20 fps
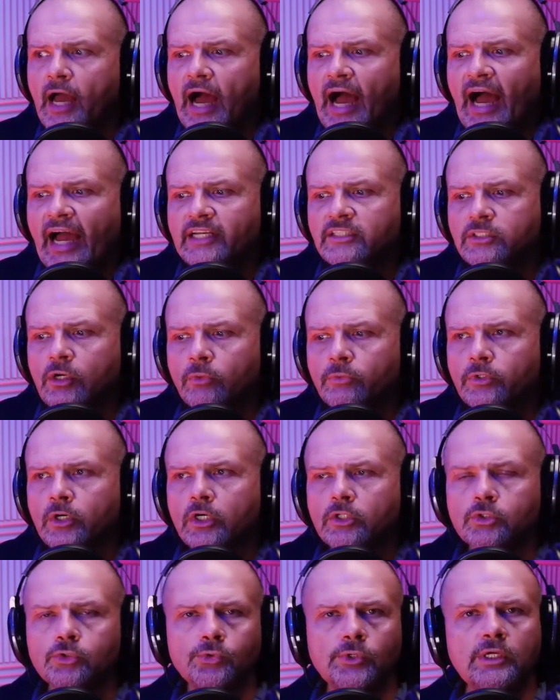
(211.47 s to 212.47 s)
I don't
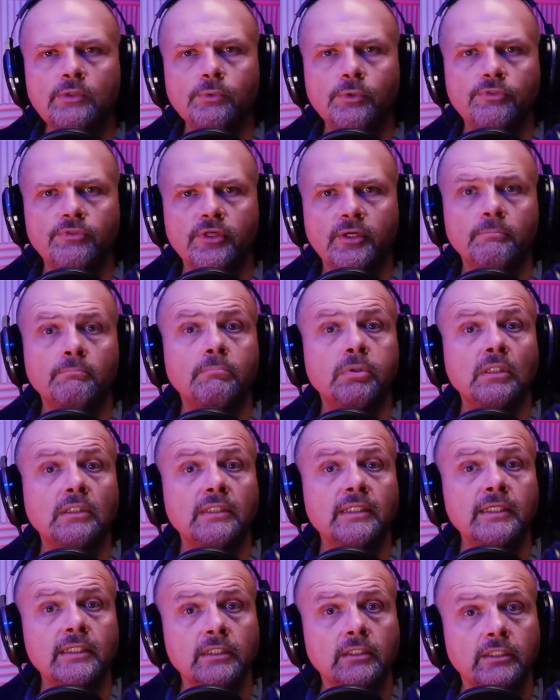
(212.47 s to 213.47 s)
agree with them
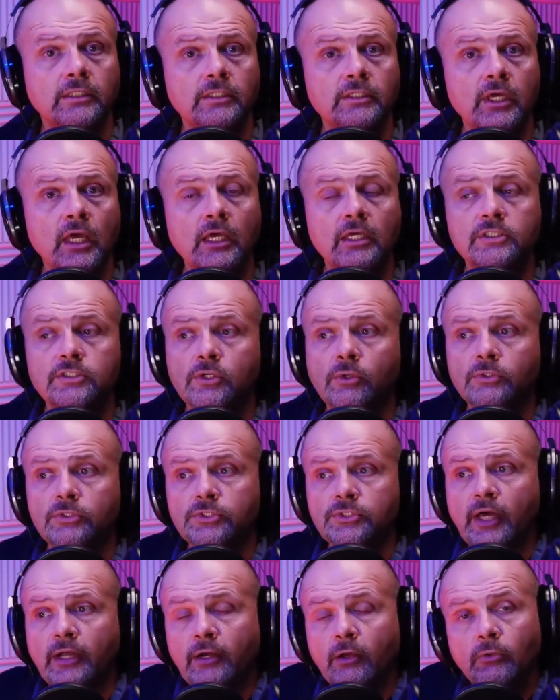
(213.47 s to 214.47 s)
politically. So
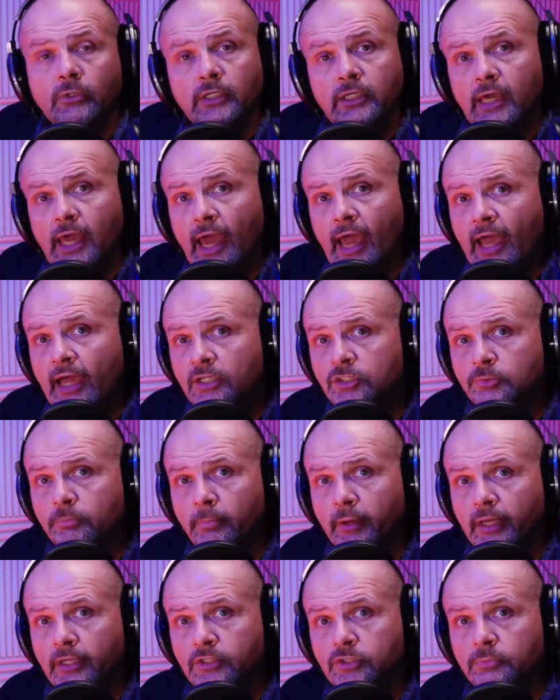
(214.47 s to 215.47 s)
it's not only
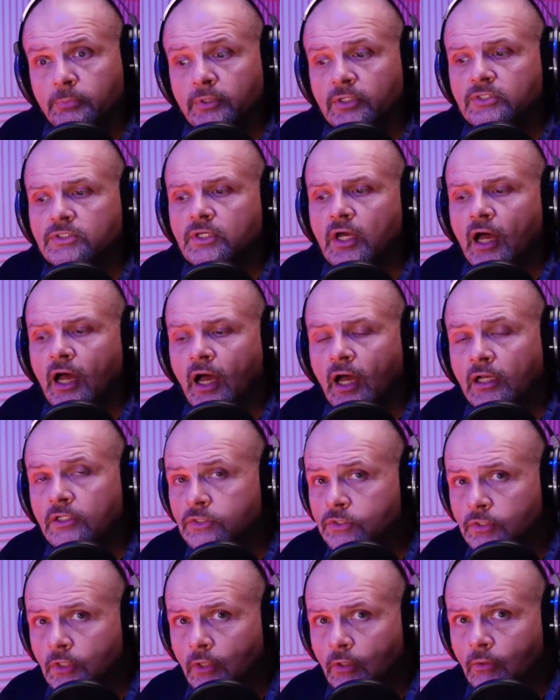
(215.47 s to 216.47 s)
cash-based, but it's
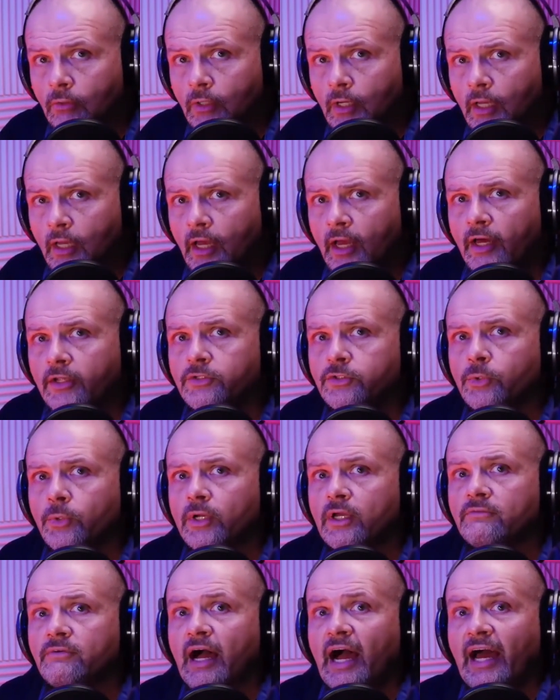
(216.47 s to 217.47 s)
also a
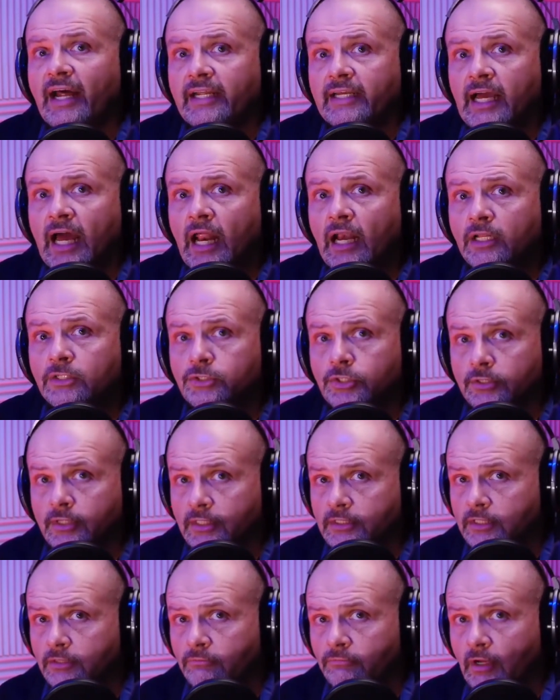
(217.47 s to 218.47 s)
degree of ideology
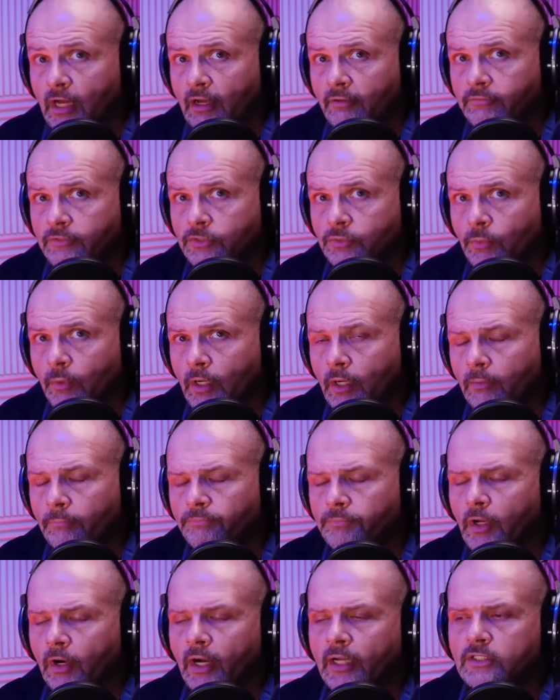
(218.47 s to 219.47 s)
that's involved as well.
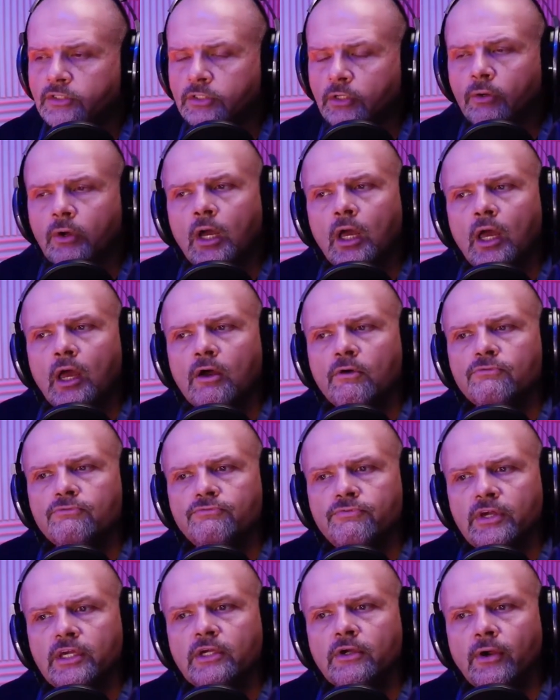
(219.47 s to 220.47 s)
All right. So
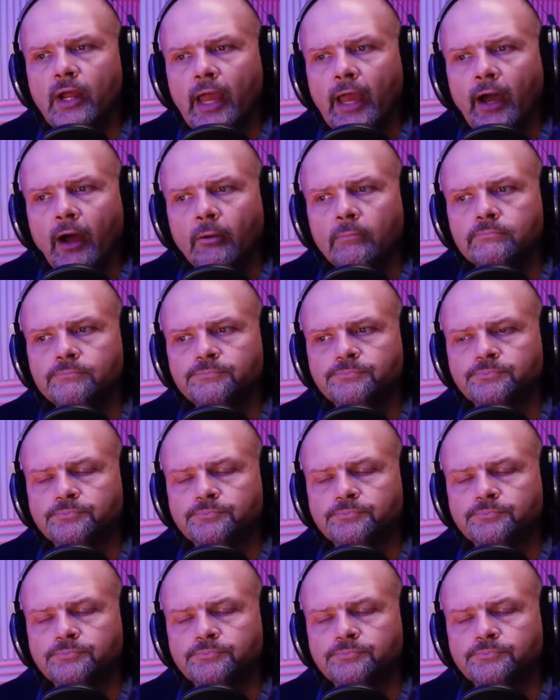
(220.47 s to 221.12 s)
figure out